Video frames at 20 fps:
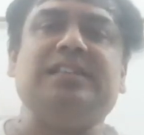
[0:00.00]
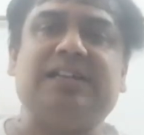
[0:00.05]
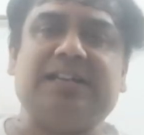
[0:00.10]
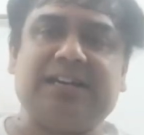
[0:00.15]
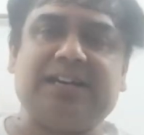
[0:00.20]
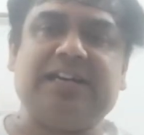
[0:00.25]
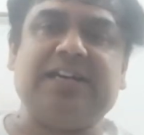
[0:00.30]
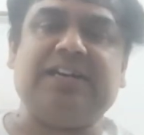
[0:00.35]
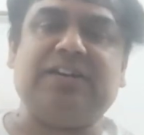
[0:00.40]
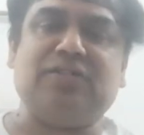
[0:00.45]

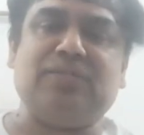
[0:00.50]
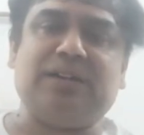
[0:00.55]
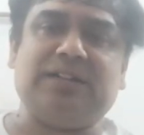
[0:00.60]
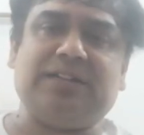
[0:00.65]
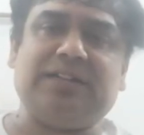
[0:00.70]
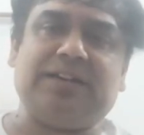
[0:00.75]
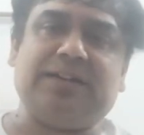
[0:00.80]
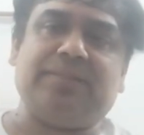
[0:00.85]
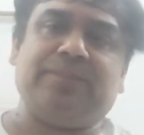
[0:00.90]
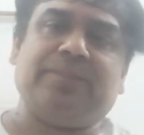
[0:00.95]
iterative
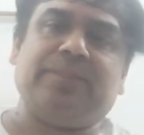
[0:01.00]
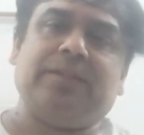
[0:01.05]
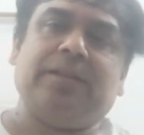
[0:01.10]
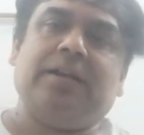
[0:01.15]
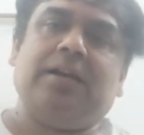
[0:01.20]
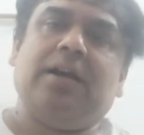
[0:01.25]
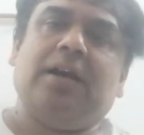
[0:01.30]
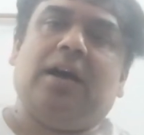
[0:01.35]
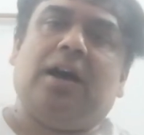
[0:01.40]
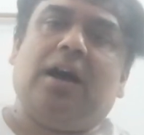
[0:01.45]
method.
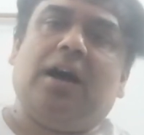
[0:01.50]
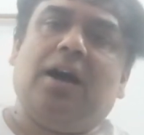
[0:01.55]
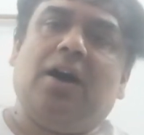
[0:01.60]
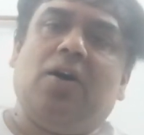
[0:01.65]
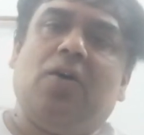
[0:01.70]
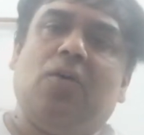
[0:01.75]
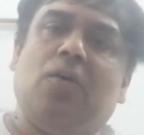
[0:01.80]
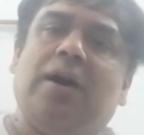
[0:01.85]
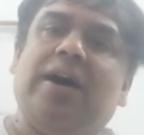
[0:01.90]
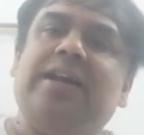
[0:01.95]

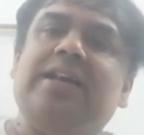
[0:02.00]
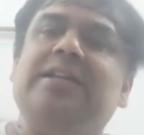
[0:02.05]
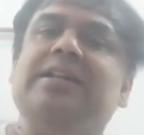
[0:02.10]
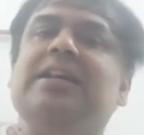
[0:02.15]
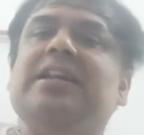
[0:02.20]
Why the